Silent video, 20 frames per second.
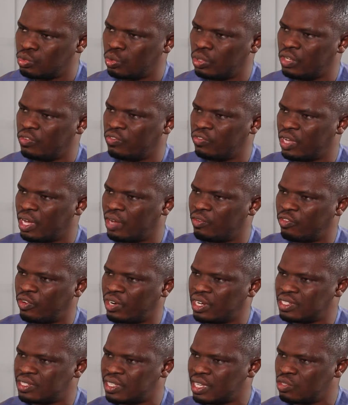So if you are,
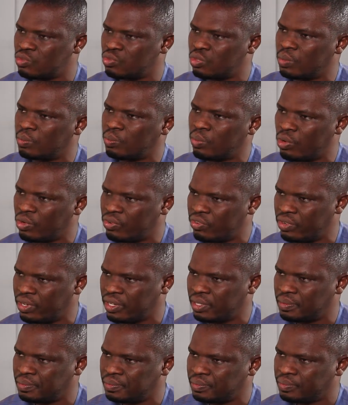for instance, doing pottery,
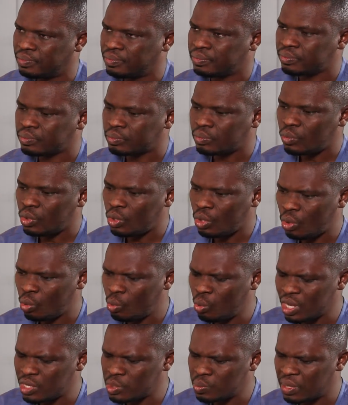
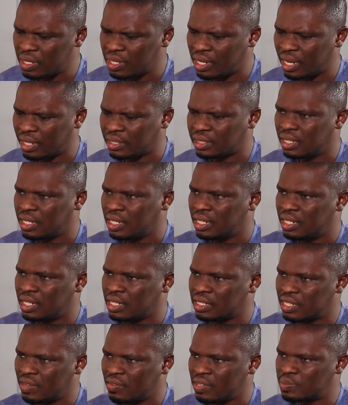we expect that
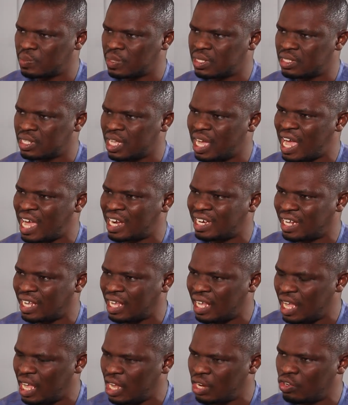the service personnel at
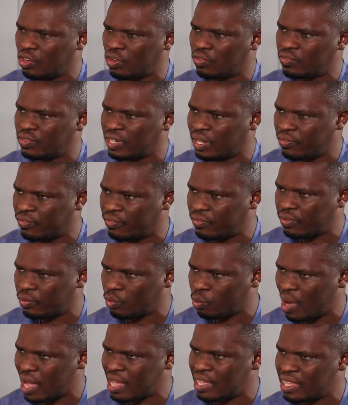the end of the
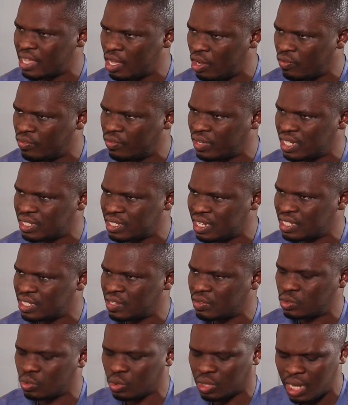1 year of national
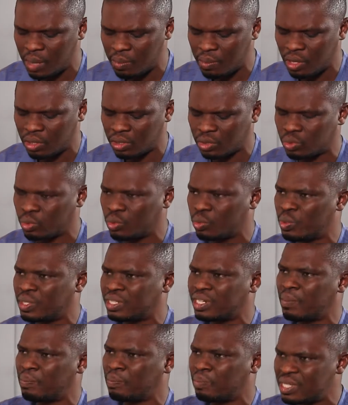service should come out
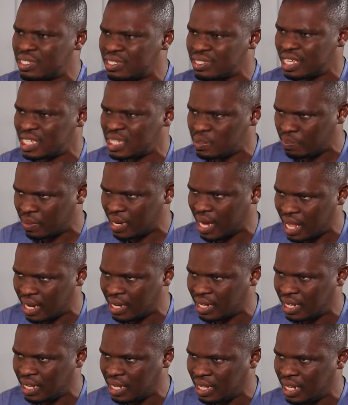with a business
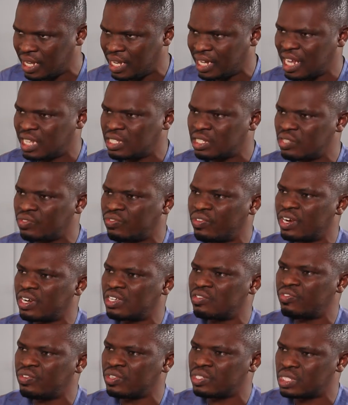plan that is
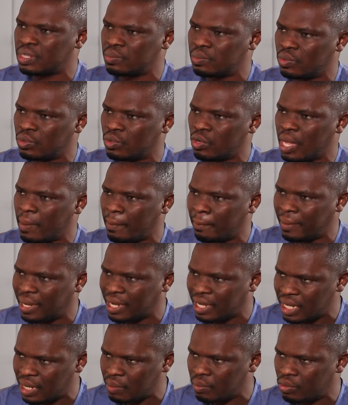very feasible and
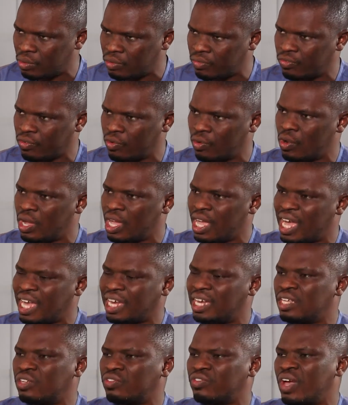bankable for
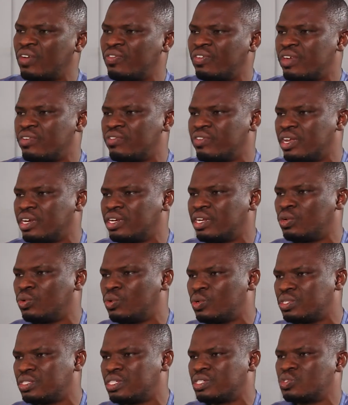at least 500 day
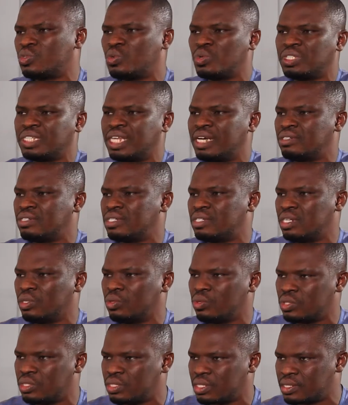old chicks or 1,000 day
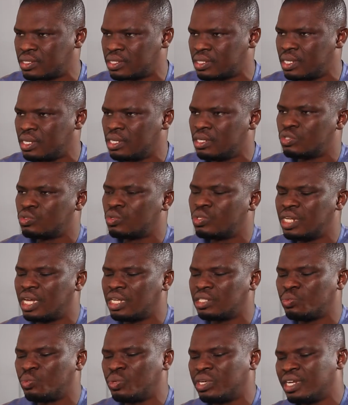old chicks, so
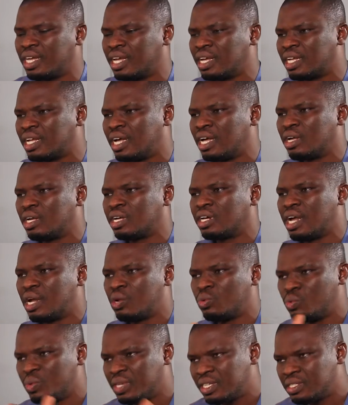that we then can
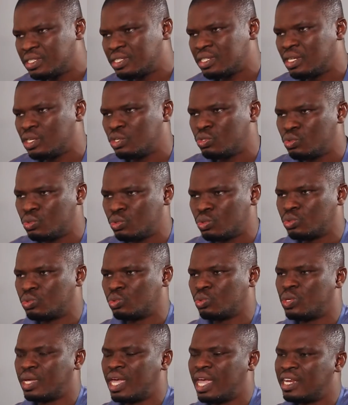graduate you
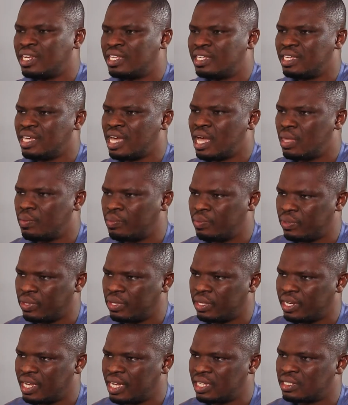to NEIP,
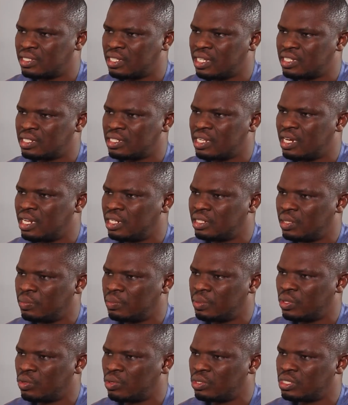that's National
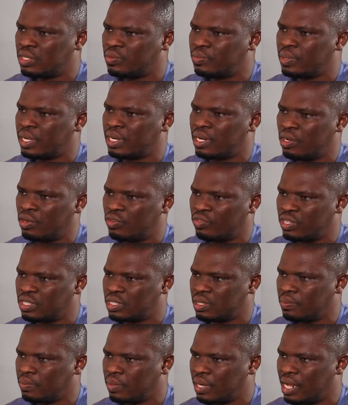Entrepreneurship and
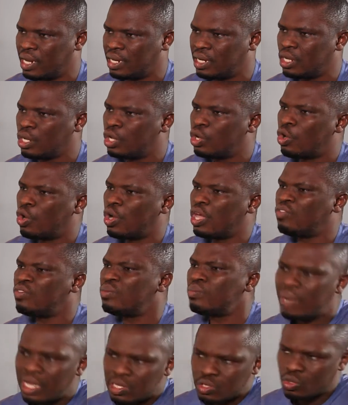Innovation Plan, or
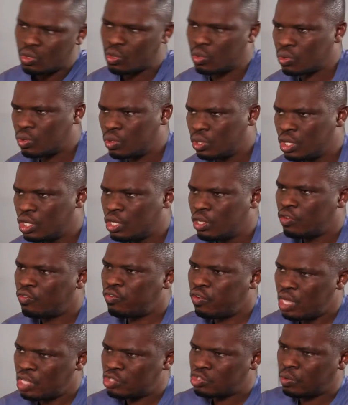even MASLOC,
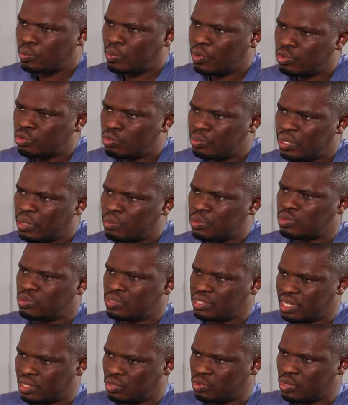for a support to be able to
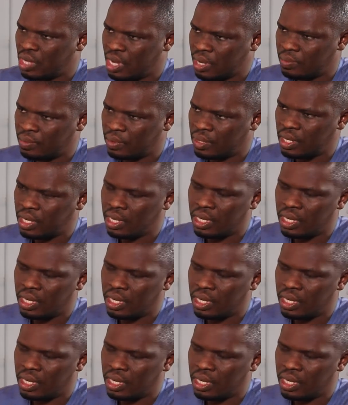set you up.